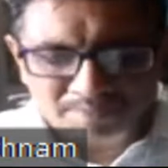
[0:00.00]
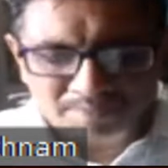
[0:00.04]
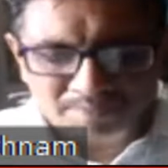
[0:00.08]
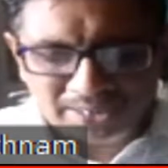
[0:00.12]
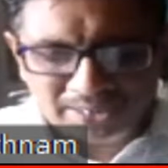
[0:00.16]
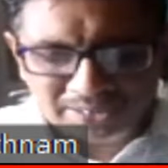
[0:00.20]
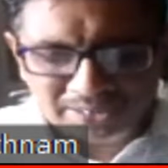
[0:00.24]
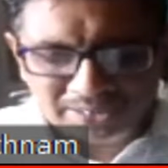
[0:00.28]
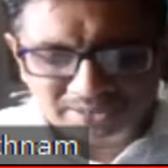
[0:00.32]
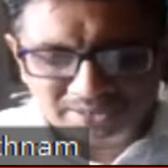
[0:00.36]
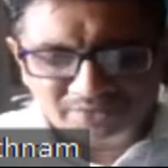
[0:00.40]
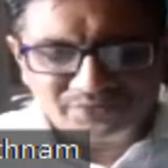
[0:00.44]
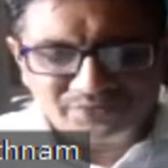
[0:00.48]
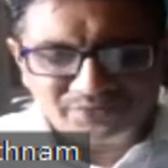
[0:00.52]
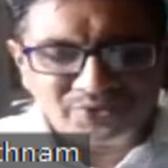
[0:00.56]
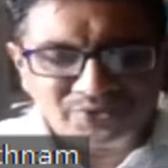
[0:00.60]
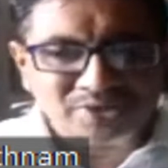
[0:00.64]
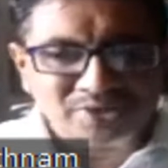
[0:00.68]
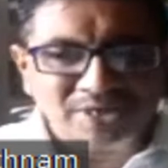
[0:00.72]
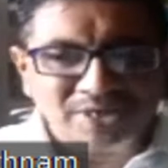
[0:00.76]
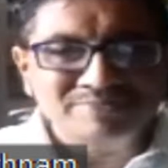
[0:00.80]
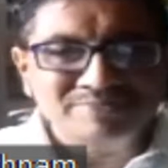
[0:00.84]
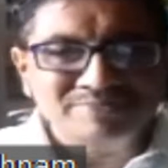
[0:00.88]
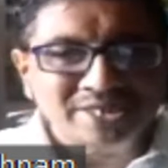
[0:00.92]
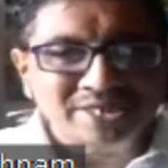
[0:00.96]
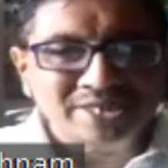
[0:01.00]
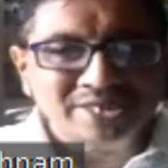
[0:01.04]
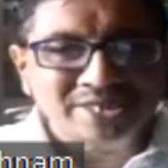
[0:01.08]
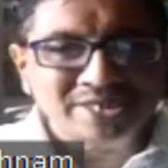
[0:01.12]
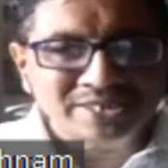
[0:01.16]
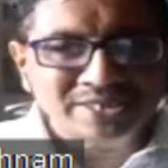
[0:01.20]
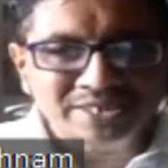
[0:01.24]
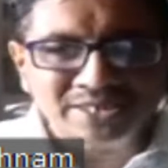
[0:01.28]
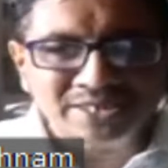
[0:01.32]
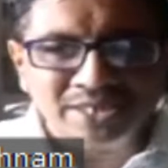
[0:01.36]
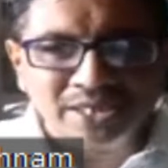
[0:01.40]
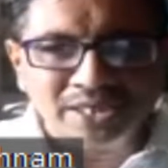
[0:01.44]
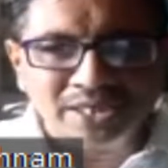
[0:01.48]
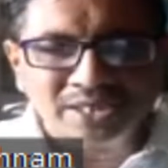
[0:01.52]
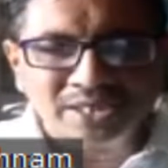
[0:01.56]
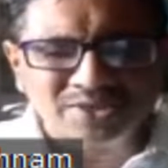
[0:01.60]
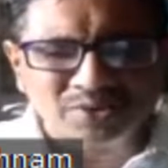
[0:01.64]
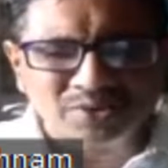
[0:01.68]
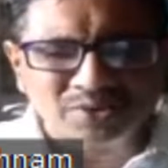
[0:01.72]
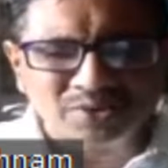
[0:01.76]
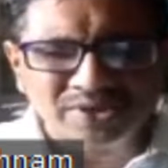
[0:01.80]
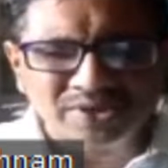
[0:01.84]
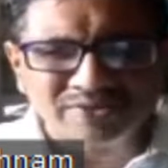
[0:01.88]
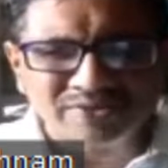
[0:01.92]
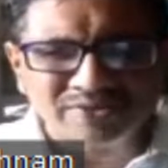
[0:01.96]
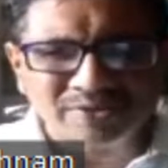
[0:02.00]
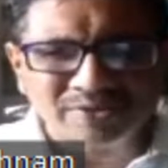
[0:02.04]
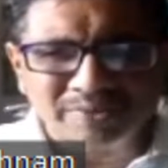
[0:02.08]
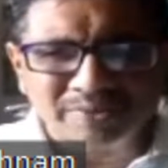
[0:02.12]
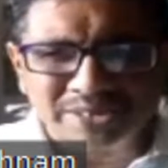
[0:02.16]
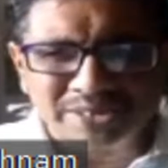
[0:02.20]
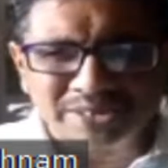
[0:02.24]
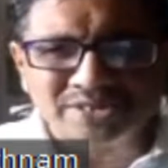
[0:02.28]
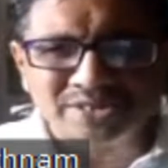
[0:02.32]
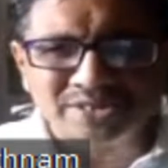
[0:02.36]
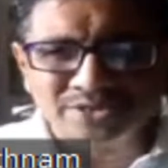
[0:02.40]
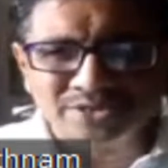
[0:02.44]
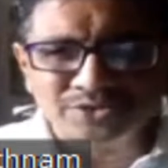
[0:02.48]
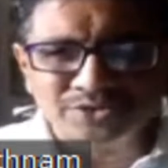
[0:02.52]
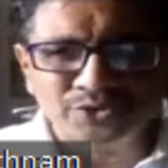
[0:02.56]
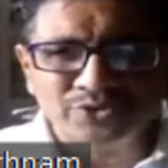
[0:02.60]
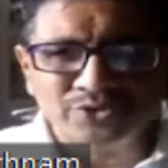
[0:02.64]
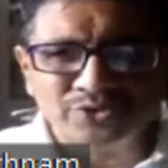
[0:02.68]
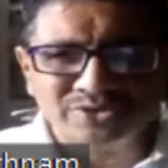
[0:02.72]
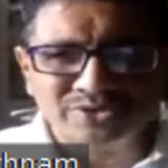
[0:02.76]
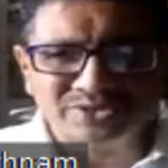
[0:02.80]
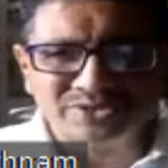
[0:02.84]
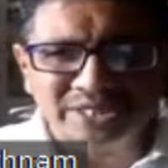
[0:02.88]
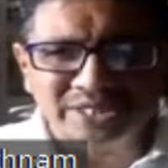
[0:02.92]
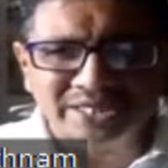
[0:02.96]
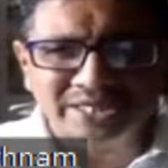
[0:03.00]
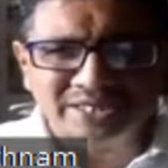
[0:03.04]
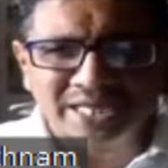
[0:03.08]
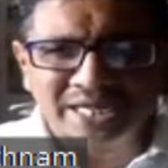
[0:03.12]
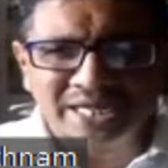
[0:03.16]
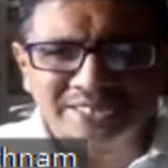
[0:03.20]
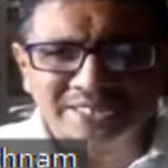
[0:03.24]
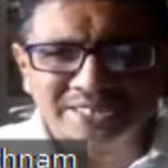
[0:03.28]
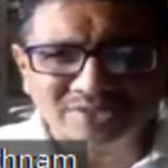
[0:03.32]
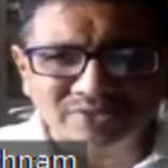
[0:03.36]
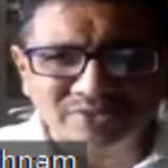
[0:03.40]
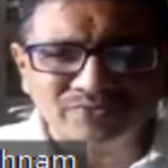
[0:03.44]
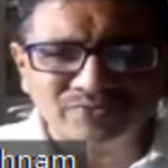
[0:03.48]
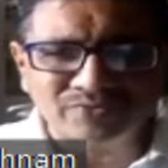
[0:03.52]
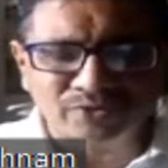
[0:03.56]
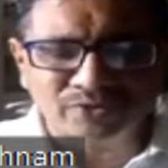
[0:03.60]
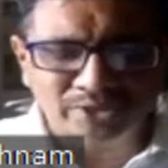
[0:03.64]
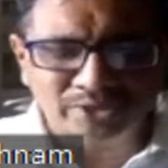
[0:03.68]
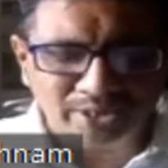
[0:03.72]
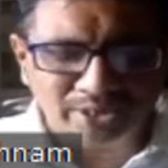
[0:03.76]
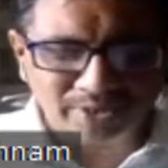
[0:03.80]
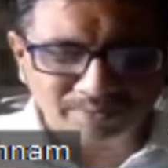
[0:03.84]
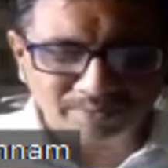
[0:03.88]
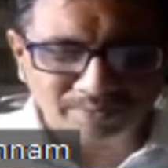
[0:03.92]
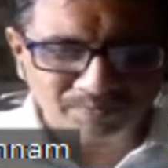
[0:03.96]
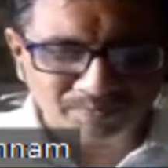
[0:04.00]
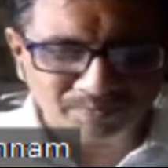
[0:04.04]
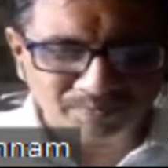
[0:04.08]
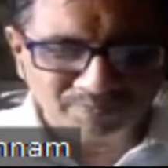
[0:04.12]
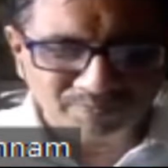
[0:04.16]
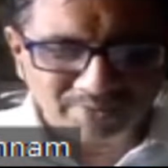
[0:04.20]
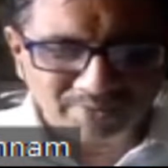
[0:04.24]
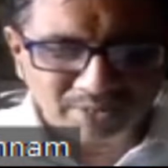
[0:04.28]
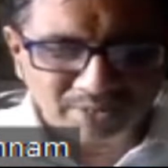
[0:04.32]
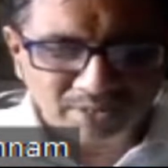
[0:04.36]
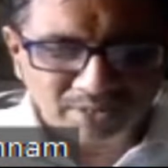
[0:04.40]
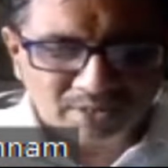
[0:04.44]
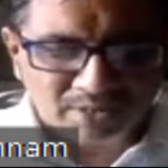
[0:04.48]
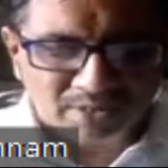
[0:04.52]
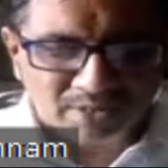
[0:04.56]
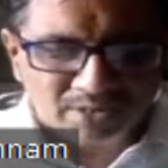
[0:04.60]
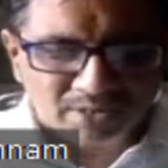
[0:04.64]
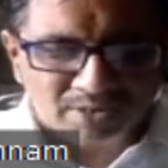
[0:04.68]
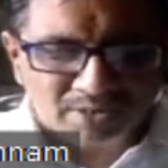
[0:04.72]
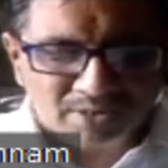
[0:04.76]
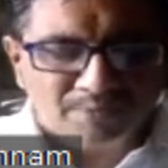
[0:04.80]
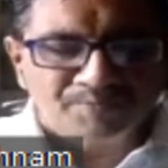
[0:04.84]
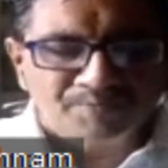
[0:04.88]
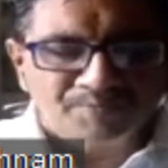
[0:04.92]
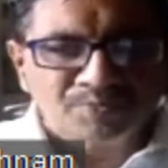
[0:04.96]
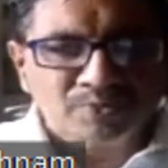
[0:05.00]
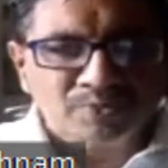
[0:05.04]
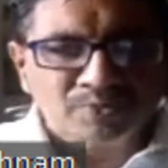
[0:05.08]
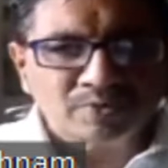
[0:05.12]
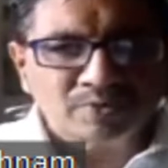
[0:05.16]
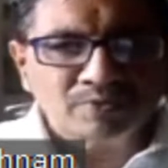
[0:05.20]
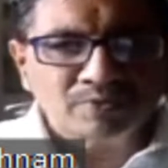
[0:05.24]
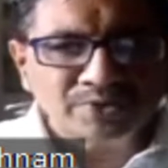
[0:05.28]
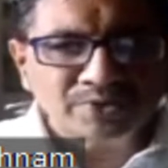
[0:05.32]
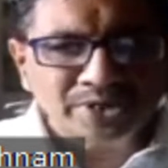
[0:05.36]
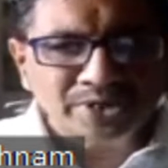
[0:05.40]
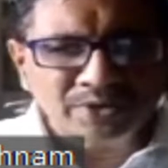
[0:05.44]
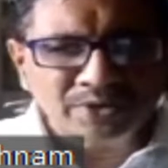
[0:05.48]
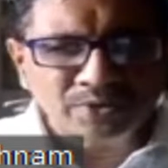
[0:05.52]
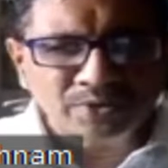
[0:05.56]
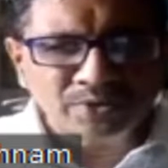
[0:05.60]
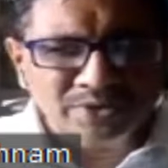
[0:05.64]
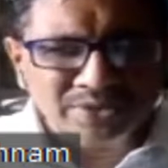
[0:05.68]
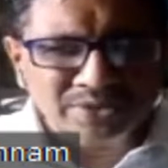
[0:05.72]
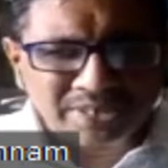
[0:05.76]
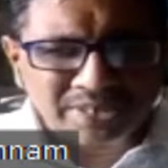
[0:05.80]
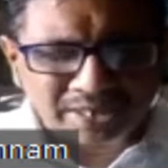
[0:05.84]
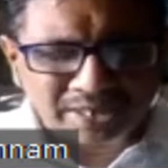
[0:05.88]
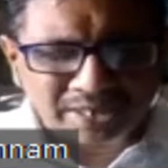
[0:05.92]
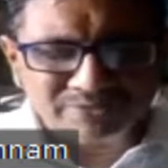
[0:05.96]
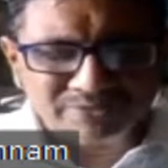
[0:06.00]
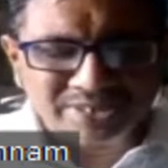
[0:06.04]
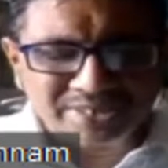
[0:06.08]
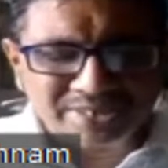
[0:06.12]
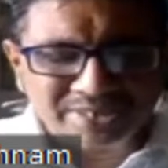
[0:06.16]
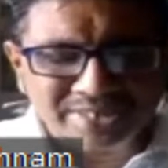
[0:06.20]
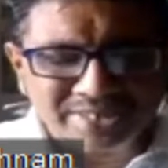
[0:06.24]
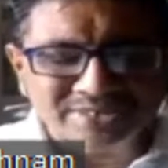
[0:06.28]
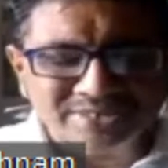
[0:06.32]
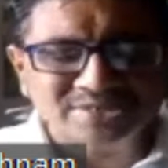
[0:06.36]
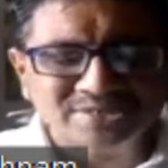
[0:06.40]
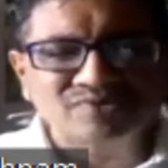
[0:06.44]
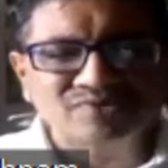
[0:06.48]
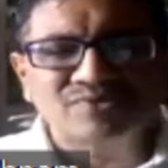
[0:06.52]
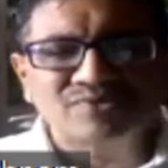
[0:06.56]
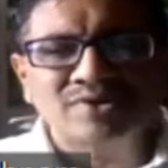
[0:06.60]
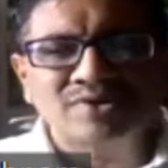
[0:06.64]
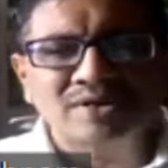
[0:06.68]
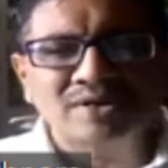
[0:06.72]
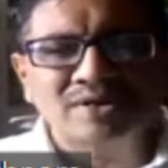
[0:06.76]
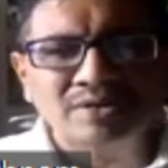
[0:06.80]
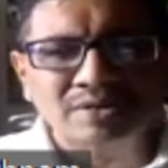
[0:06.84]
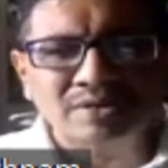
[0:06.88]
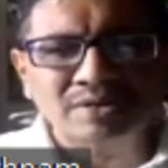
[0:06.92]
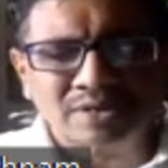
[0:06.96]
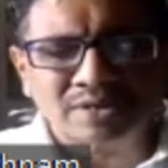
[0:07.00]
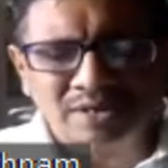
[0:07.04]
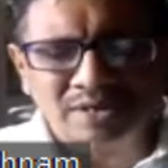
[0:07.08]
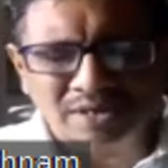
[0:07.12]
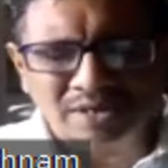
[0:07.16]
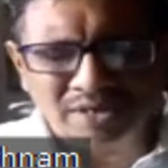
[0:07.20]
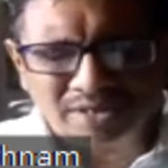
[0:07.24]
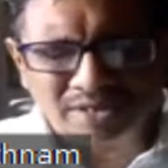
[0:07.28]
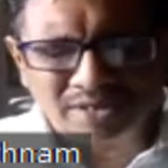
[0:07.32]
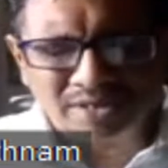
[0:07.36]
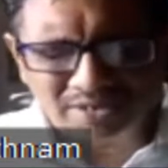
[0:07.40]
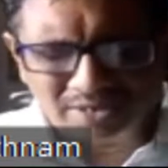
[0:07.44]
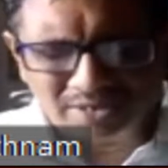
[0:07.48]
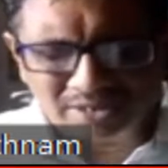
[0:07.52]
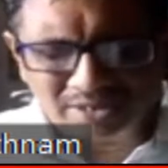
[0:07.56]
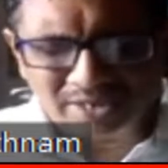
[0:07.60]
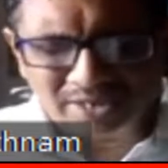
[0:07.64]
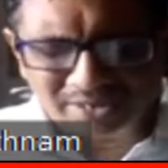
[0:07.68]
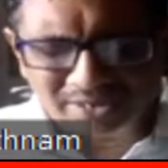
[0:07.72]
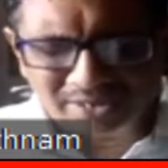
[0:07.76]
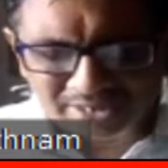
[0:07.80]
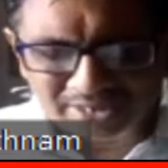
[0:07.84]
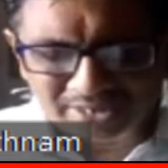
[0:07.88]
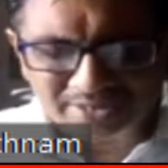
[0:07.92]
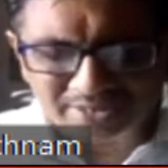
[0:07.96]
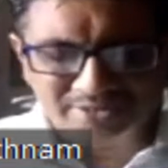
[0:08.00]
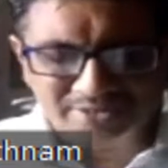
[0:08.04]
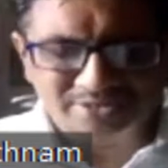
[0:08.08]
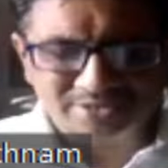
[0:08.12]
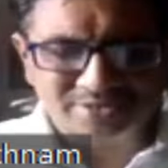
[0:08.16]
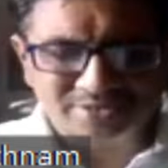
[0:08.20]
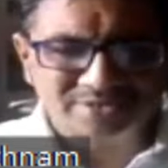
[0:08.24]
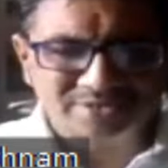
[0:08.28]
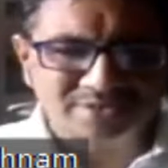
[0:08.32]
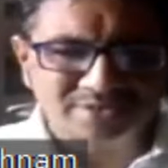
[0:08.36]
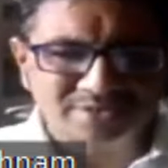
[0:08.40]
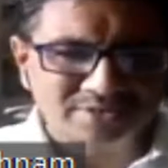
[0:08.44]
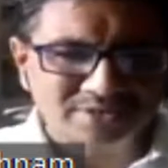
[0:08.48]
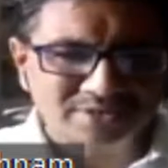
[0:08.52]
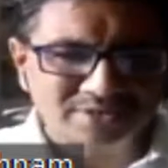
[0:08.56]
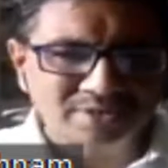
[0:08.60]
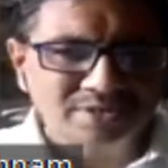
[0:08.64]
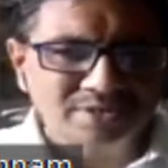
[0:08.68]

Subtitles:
But if you come to India, one of the major issues is that as of today, we don't have the kits for analysis.